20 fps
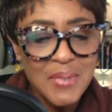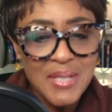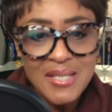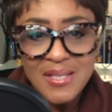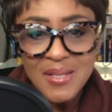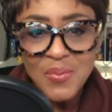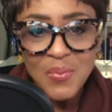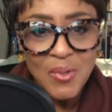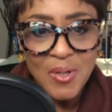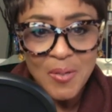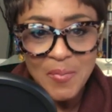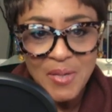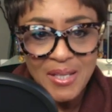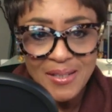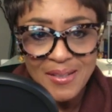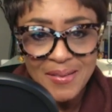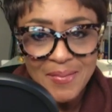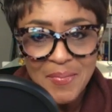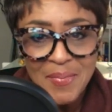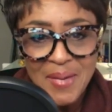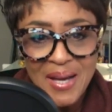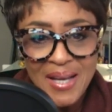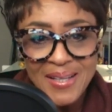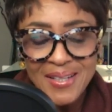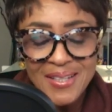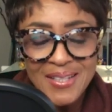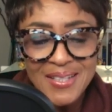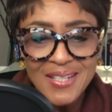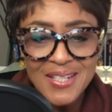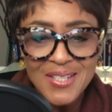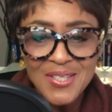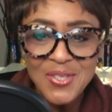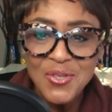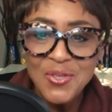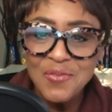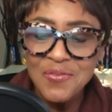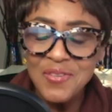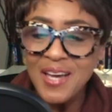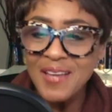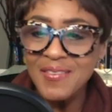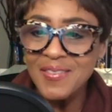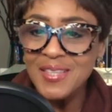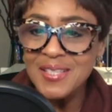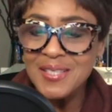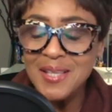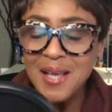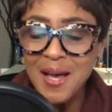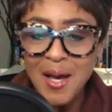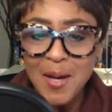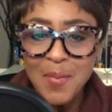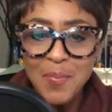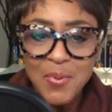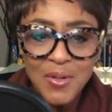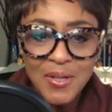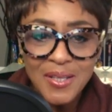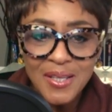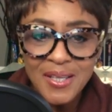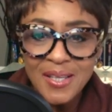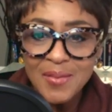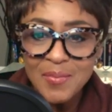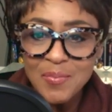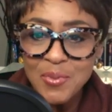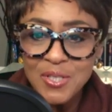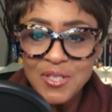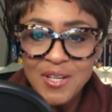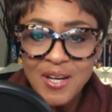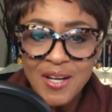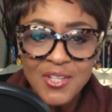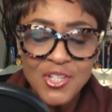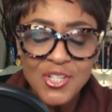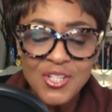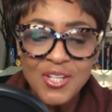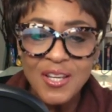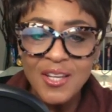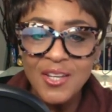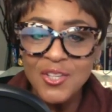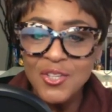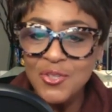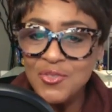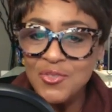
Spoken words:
woman. My goodness. So you've got this opera in production.